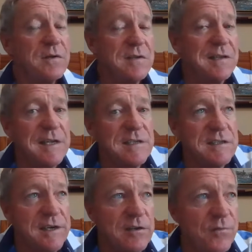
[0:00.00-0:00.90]
Is it
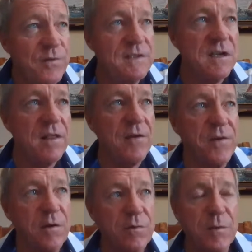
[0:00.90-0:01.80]
necessary to flee South
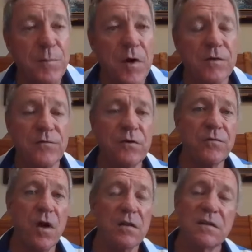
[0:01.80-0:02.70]
Africa with a pocket full of
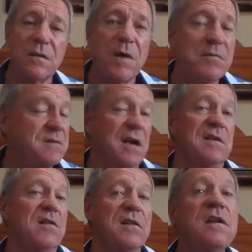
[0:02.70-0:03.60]
gold at the moment? I
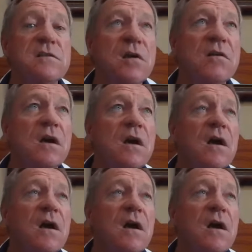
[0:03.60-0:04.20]
don't think so.